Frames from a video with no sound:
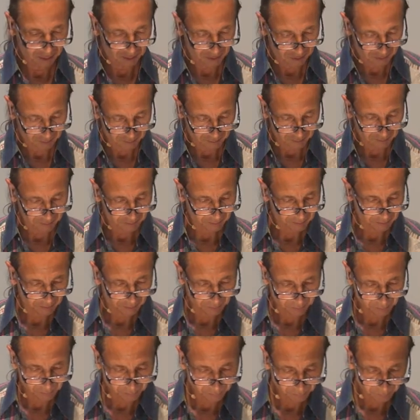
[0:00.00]

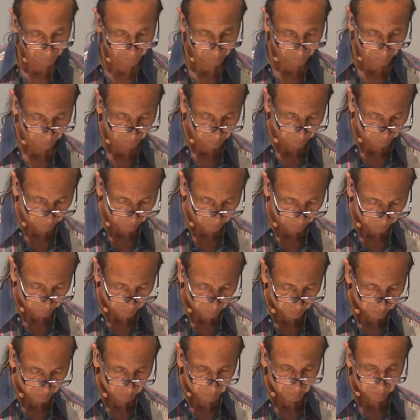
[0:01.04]

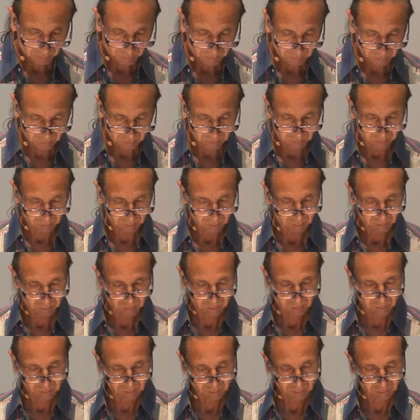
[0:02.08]

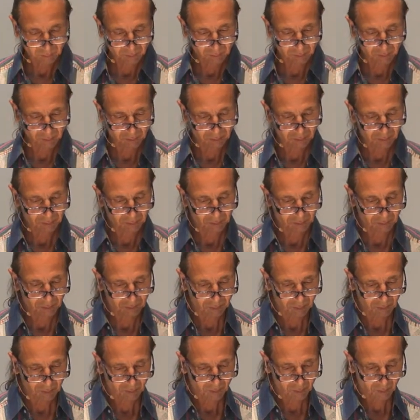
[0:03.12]

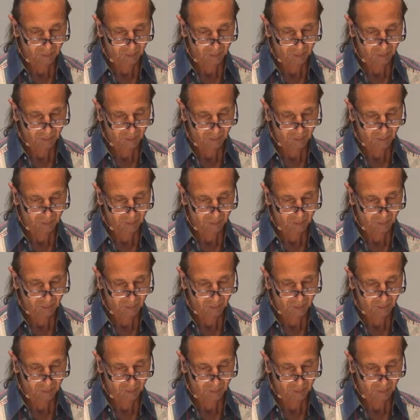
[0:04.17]
(silence)